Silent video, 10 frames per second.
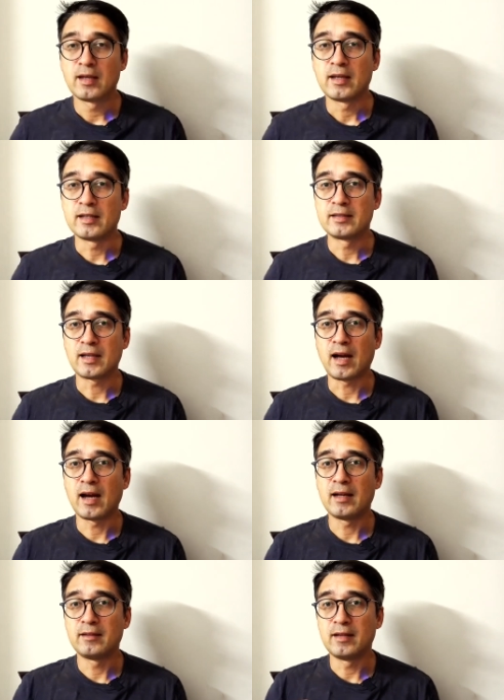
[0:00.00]
is
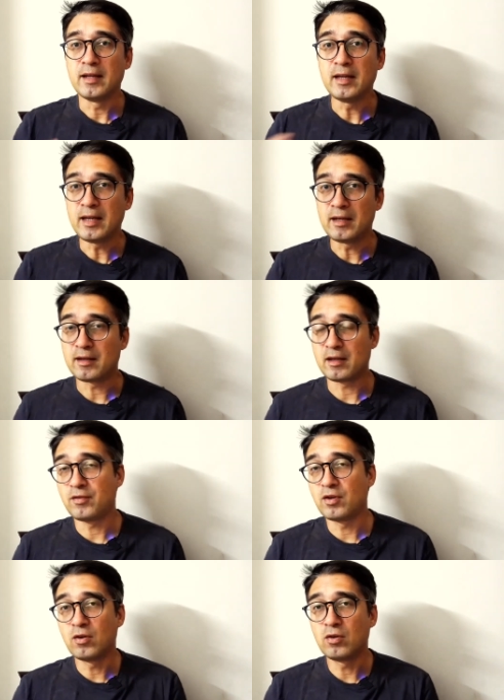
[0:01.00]
itenine, and if
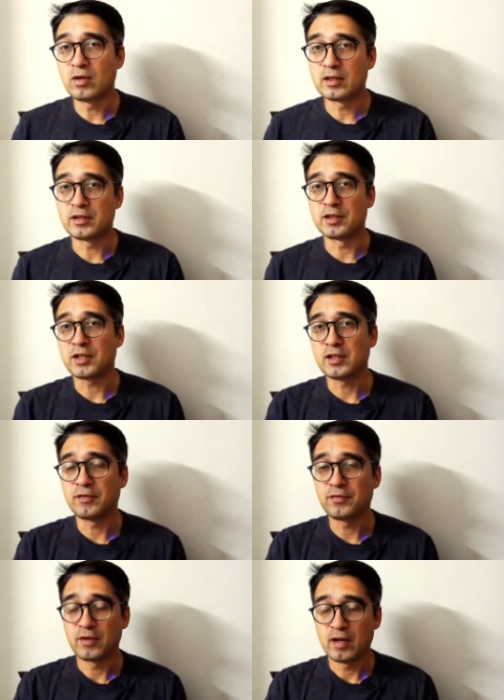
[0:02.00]
you go to Google and search
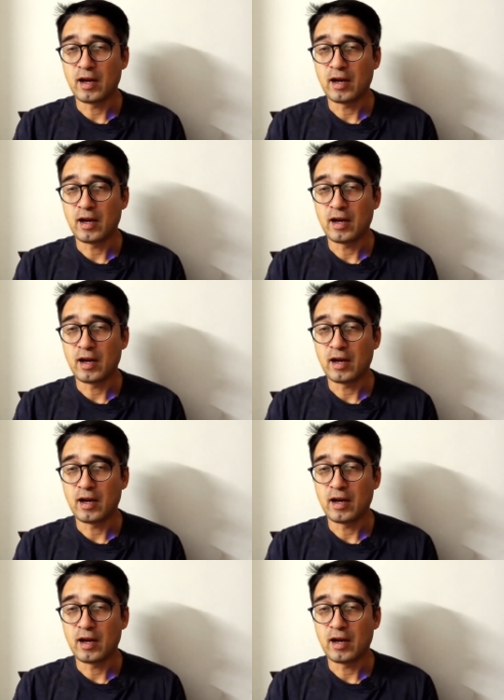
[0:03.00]
if